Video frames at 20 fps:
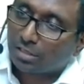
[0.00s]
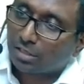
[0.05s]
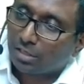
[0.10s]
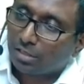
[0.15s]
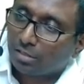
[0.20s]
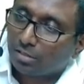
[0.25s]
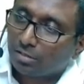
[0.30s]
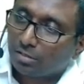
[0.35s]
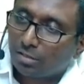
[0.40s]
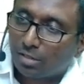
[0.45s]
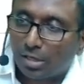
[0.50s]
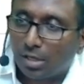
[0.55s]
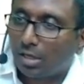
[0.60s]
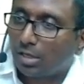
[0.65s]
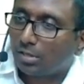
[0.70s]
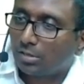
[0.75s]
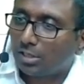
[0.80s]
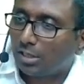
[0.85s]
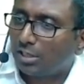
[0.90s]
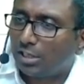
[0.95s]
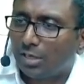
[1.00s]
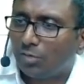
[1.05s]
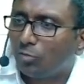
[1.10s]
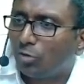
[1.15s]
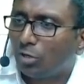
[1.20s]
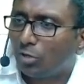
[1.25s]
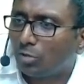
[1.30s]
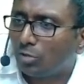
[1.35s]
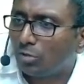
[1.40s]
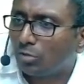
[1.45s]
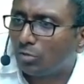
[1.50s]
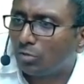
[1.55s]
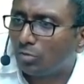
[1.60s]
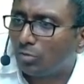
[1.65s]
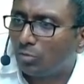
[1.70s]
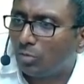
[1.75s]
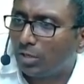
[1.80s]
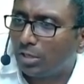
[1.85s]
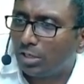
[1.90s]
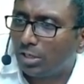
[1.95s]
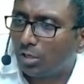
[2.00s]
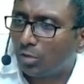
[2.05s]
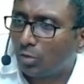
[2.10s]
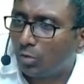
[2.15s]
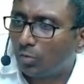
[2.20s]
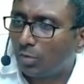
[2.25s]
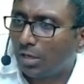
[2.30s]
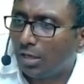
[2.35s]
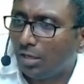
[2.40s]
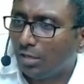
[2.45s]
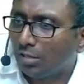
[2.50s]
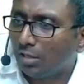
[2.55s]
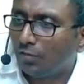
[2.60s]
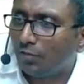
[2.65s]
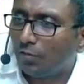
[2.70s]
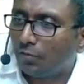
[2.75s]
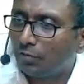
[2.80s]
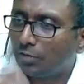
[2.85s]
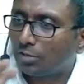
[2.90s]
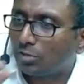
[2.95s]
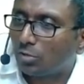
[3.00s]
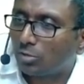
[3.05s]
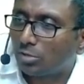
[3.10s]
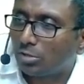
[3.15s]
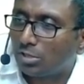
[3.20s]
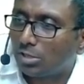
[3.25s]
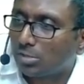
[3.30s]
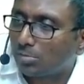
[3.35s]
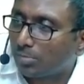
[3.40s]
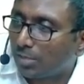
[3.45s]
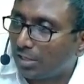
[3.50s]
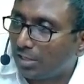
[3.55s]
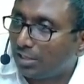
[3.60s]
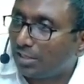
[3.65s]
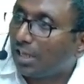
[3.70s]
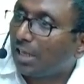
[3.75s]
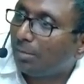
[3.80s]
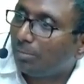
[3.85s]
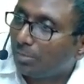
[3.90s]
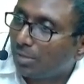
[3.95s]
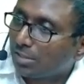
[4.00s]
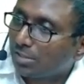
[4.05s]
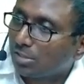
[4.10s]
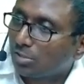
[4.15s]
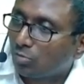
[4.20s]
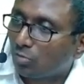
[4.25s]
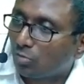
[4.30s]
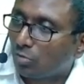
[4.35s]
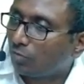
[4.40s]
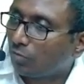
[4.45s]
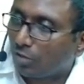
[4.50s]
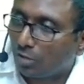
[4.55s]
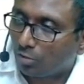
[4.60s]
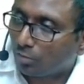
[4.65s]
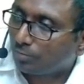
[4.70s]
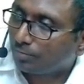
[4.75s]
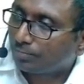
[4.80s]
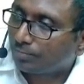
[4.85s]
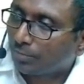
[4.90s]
Na? That time what you will do? 1 year over, then 50,000 is mine. Time basis will follow.